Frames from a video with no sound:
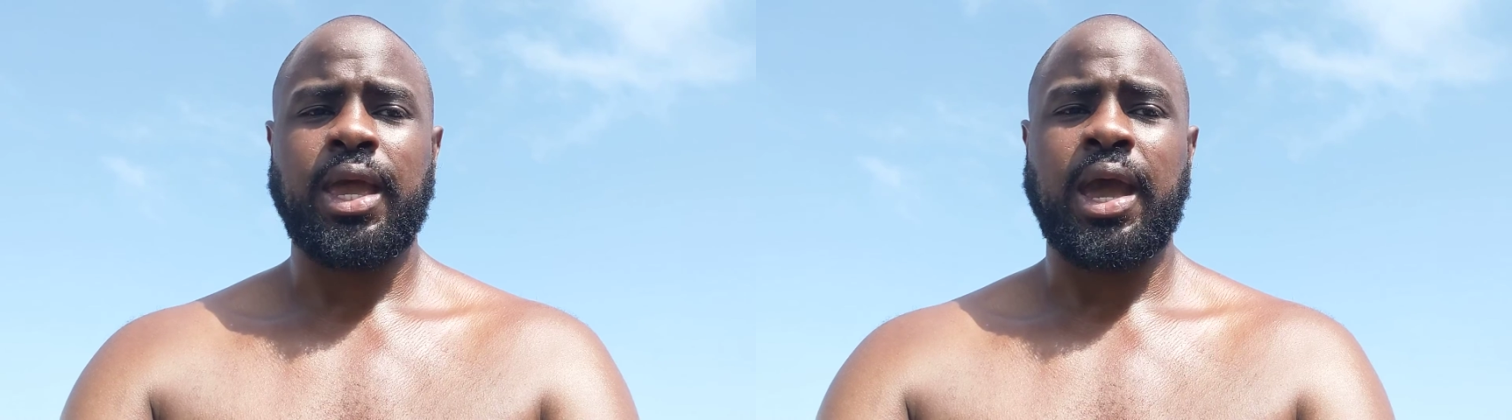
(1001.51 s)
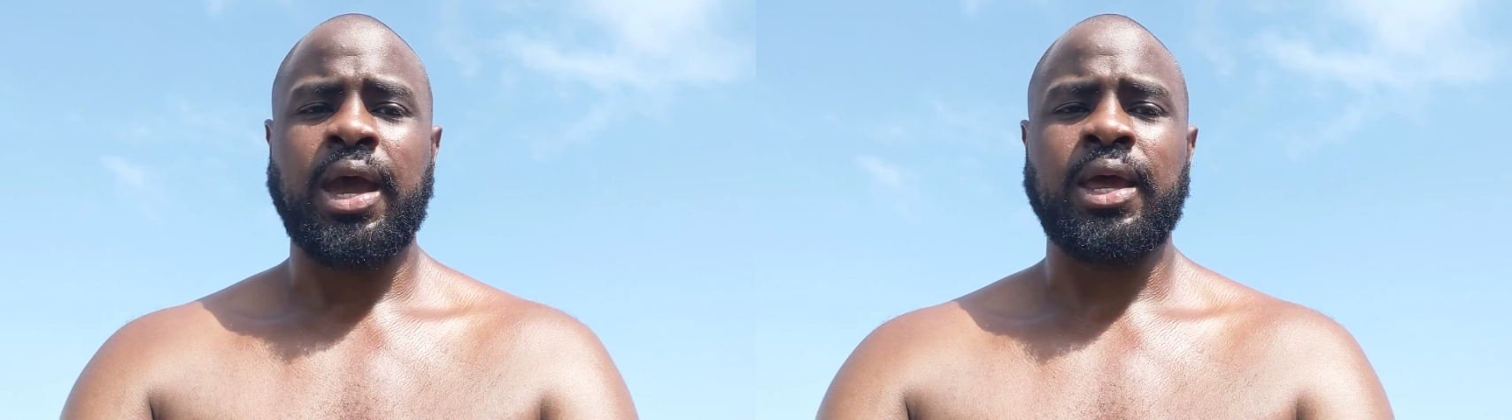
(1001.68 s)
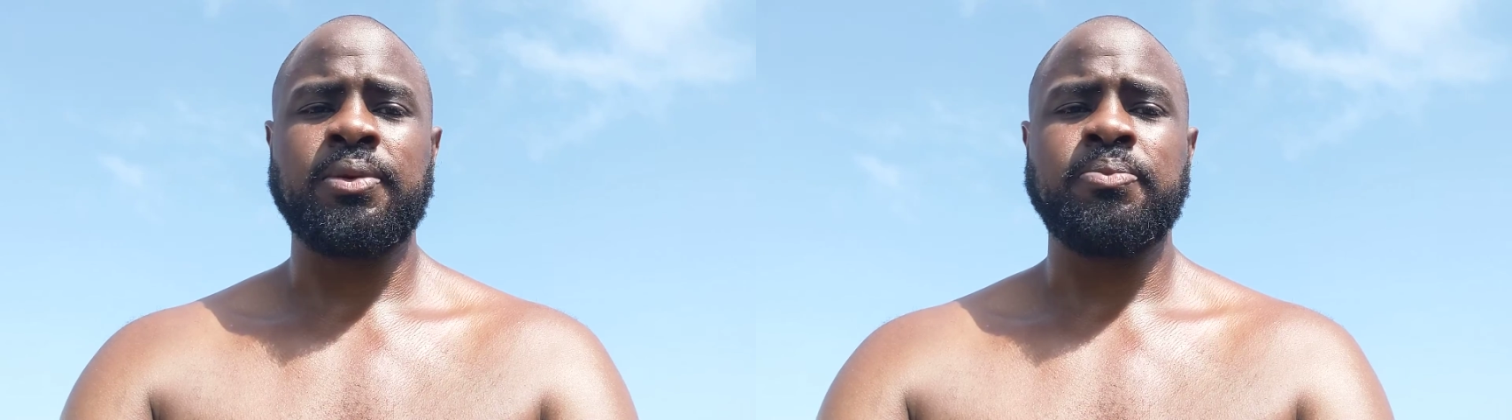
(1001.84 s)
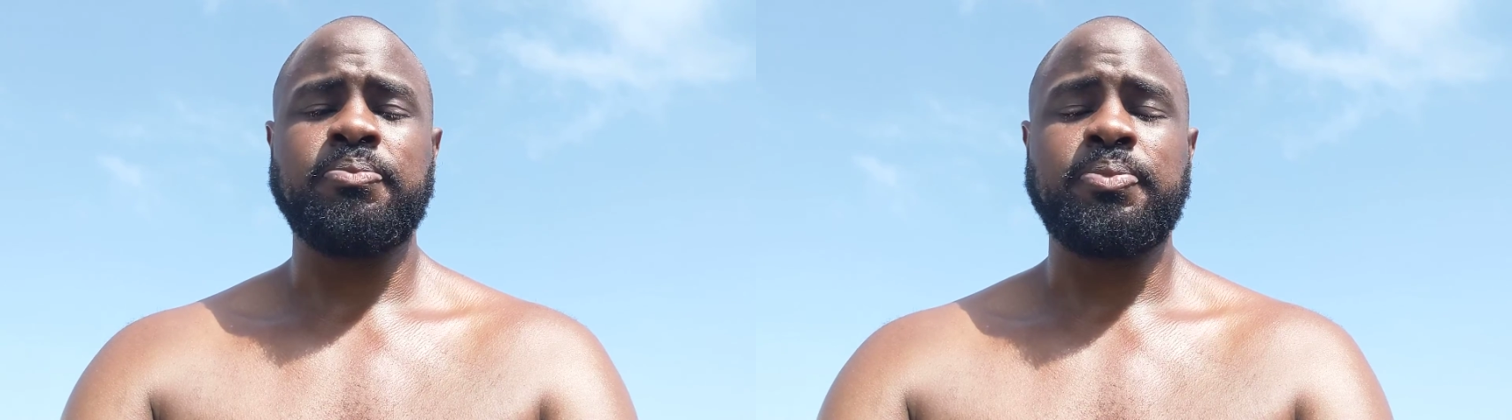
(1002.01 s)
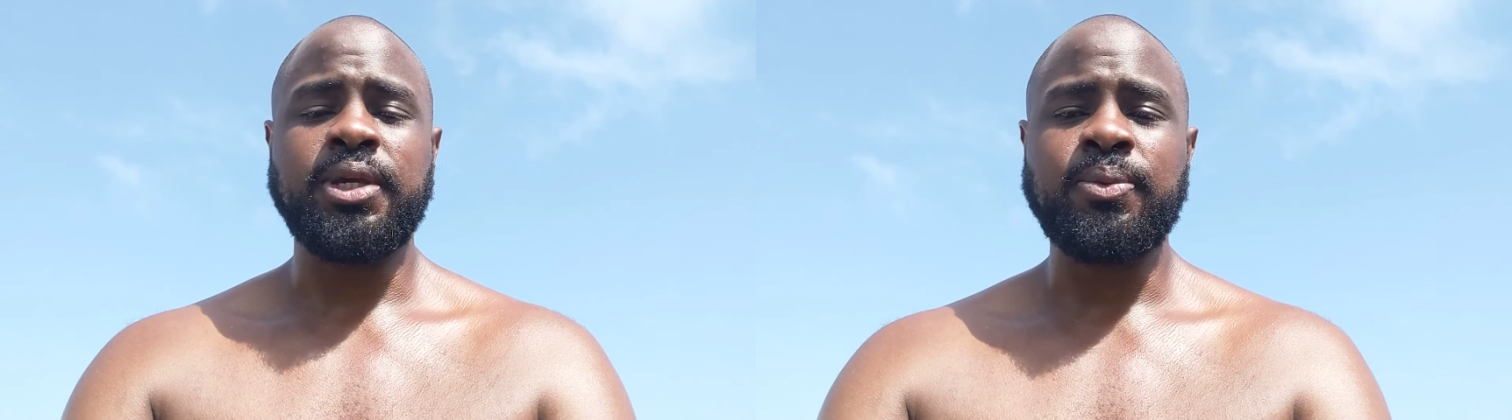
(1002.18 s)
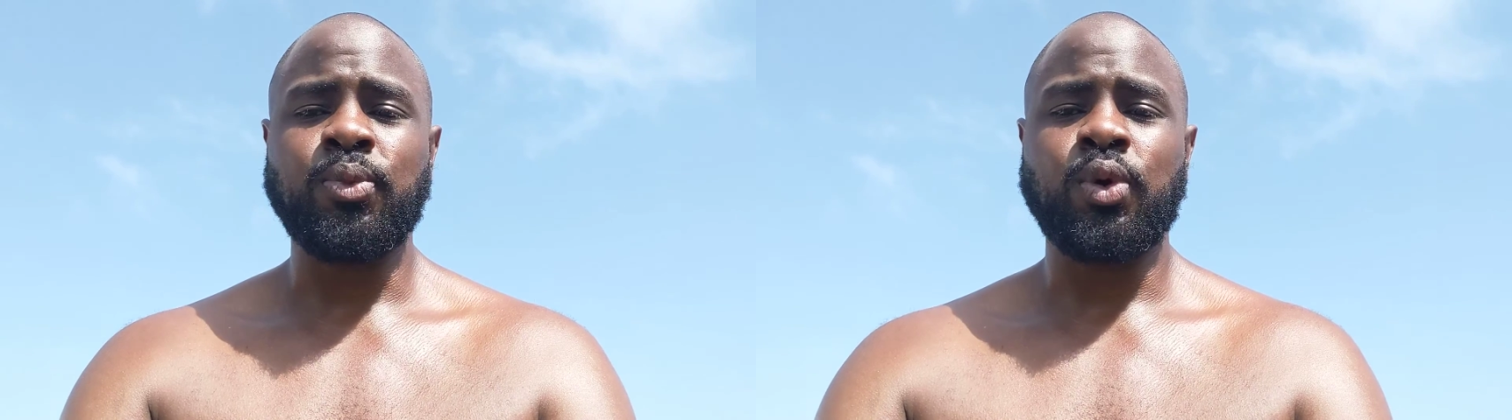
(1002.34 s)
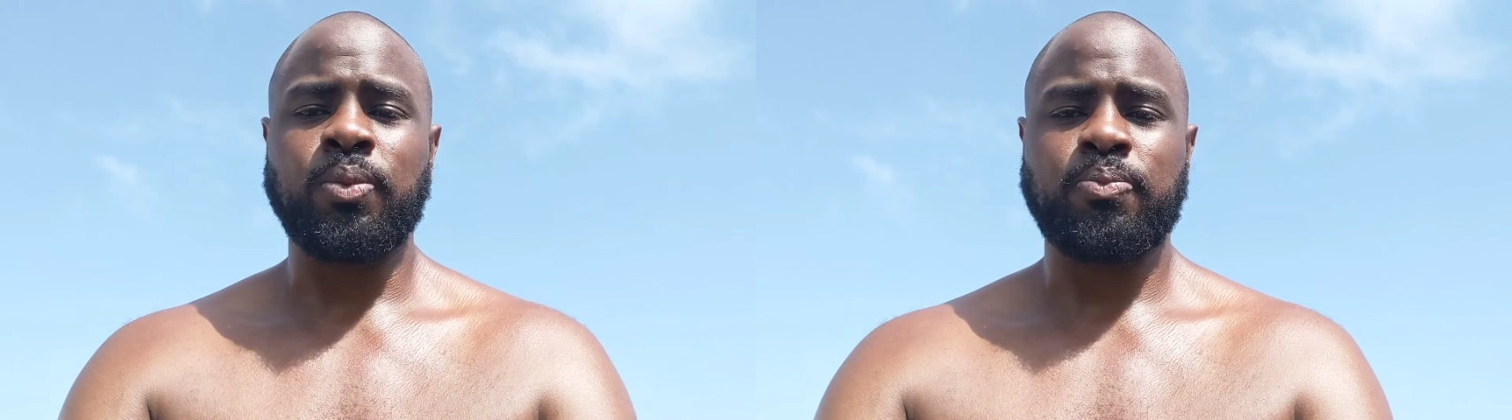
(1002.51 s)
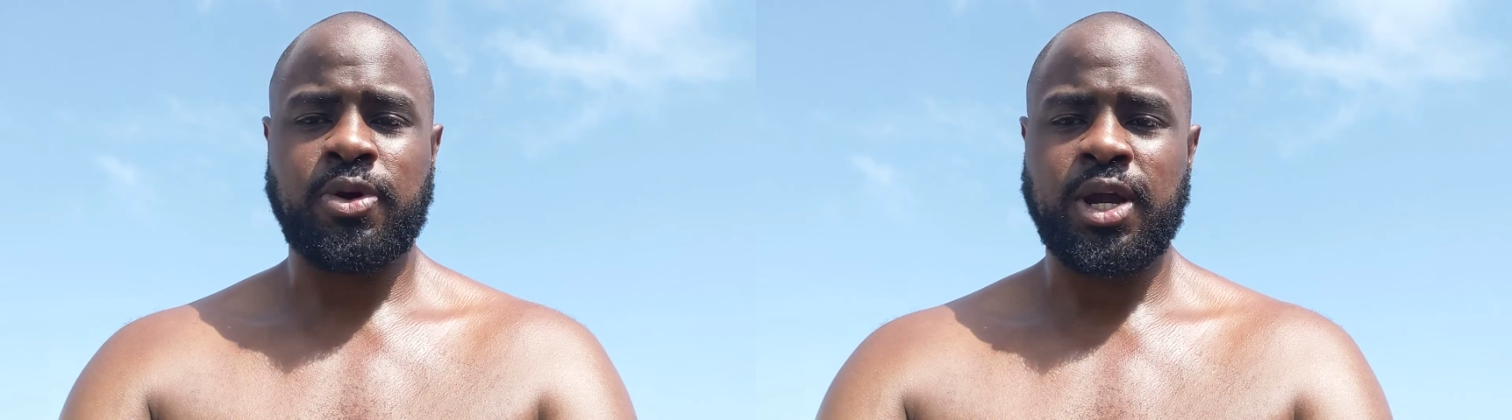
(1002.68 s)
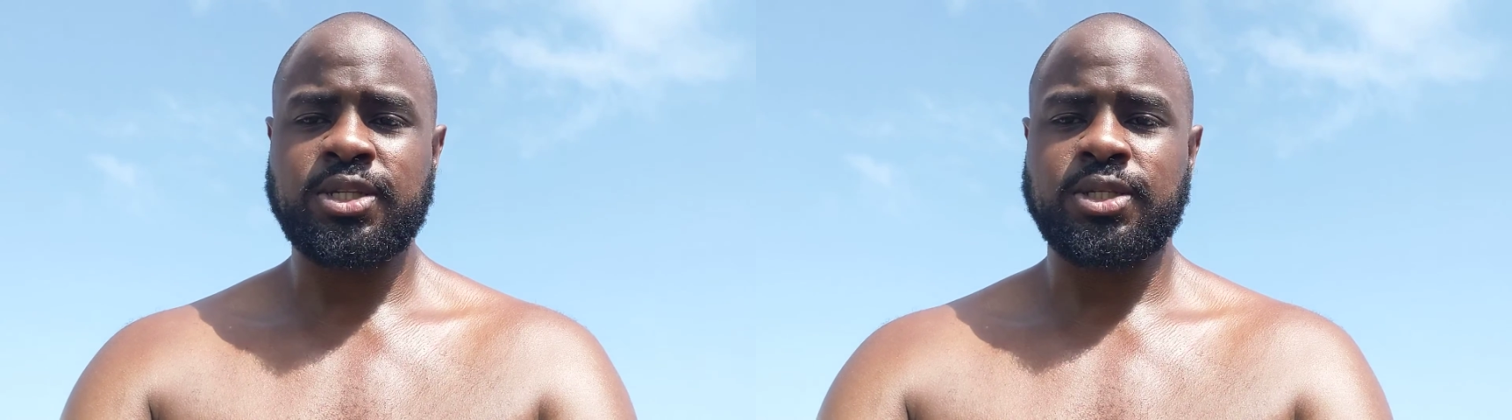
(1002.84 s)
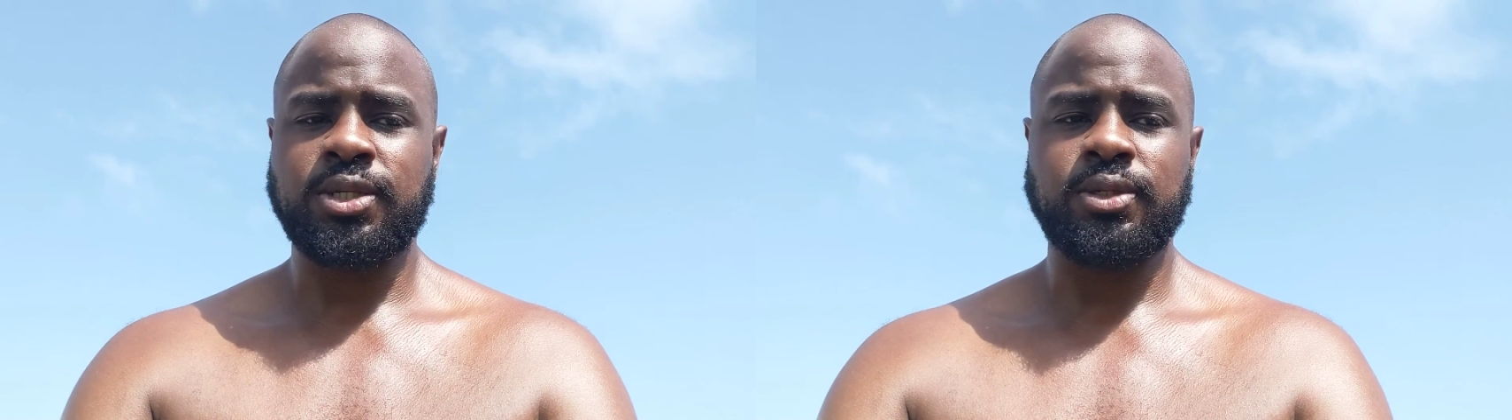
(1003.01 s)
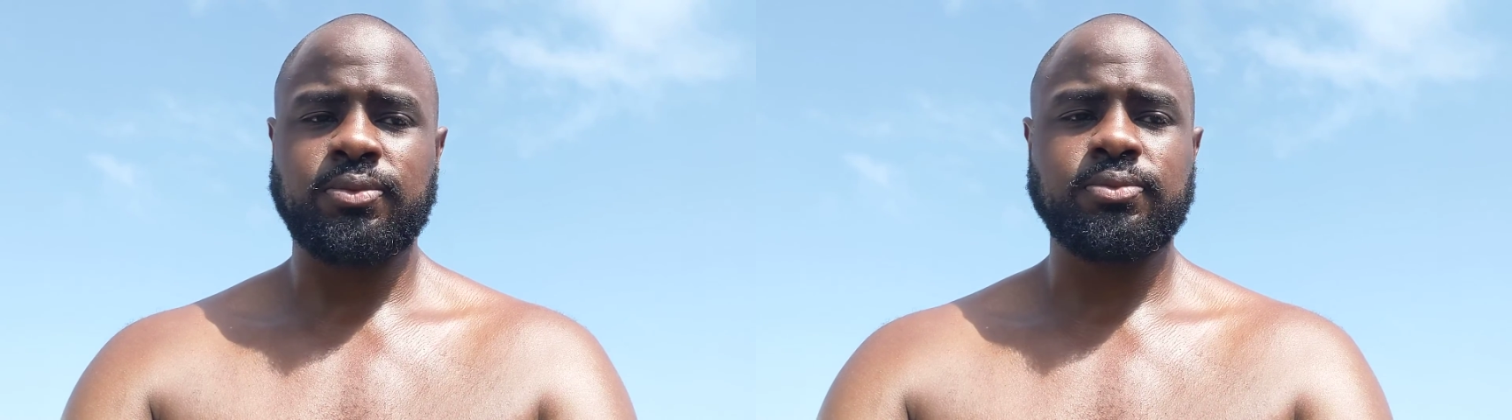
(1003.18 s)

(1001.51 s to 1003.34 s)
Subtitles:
and be more present